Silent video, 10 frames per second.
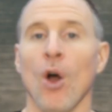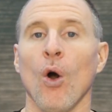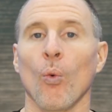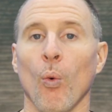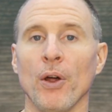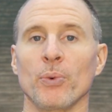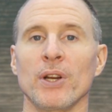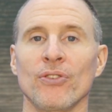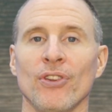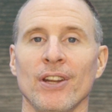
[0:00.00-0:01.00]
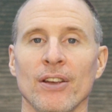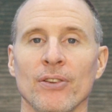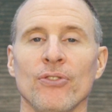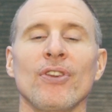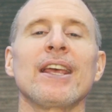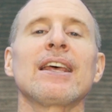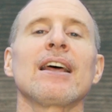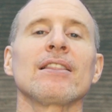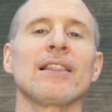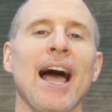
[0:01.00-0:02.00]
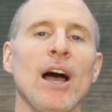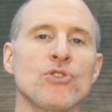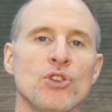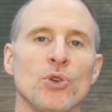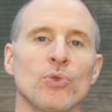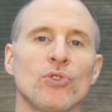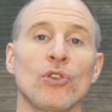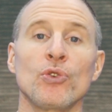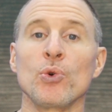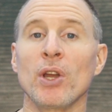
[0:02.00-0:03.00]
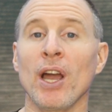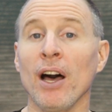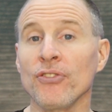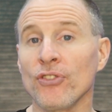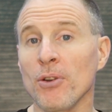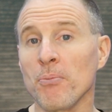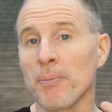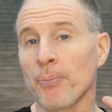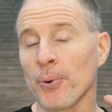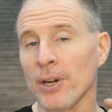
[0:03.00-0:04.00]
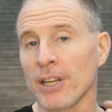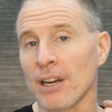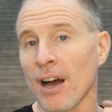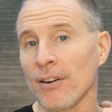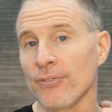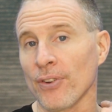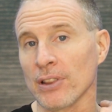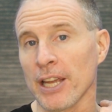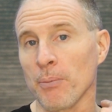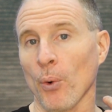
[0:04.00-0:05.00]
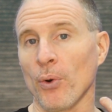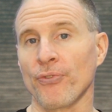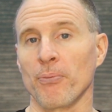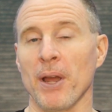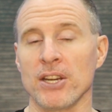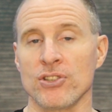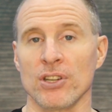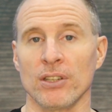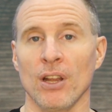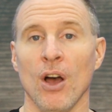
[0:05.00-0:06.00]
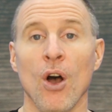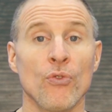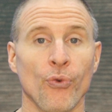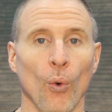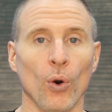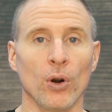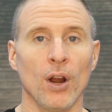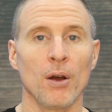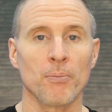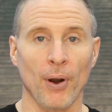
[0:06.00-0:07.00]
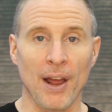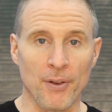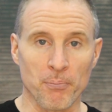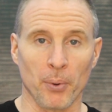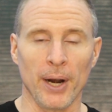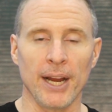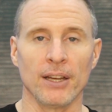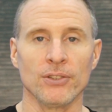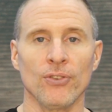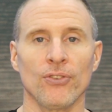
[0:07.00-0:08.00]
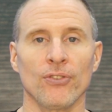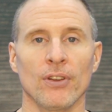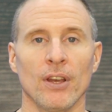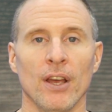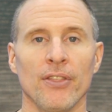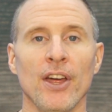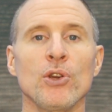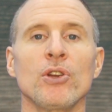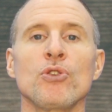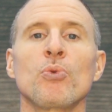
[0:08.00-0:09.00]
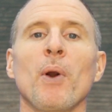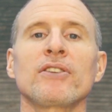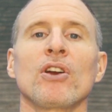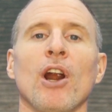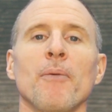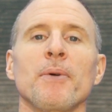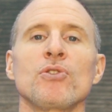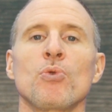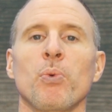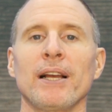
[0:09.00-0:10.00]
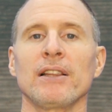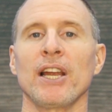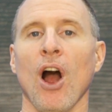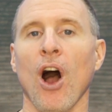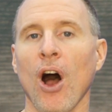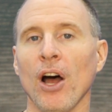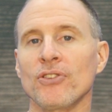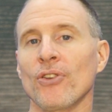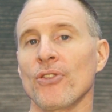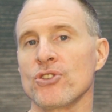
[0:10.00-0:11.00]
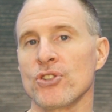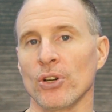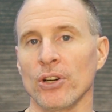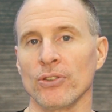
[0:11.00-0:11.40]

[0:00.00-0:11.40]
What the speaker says: One reason is it allows you to do custom printing of label information for private brands that you can direct the garment directly onto the shirt.